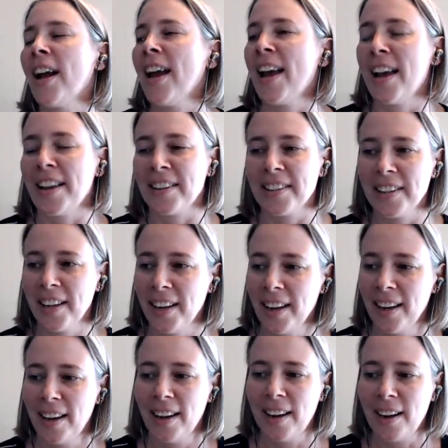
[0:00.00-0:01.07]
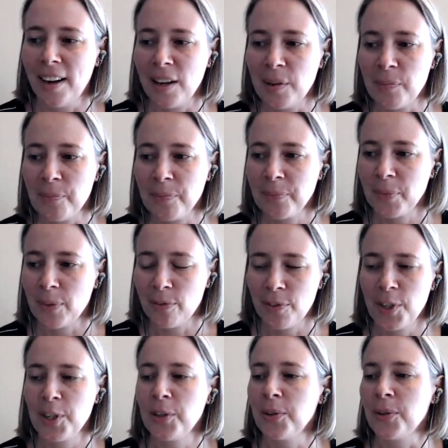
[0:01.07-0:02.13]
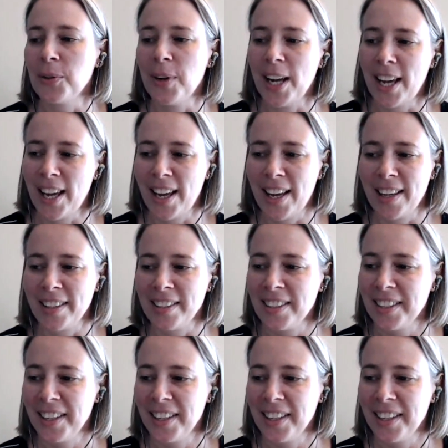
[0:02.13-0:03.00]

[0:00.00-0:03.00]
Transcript: and Vue and